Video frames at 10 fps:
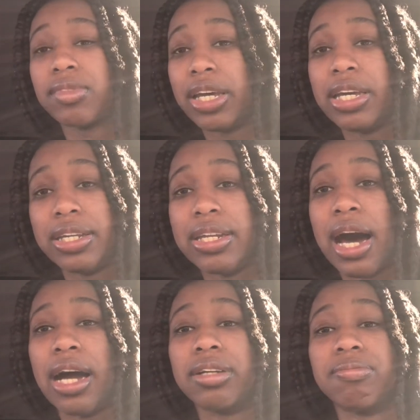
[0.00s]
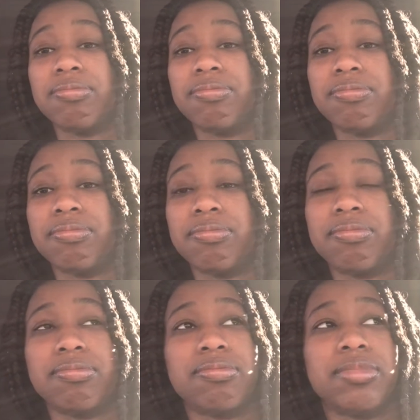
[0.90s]
It did not.
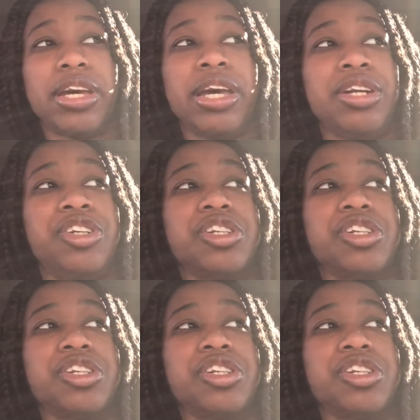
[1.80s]
It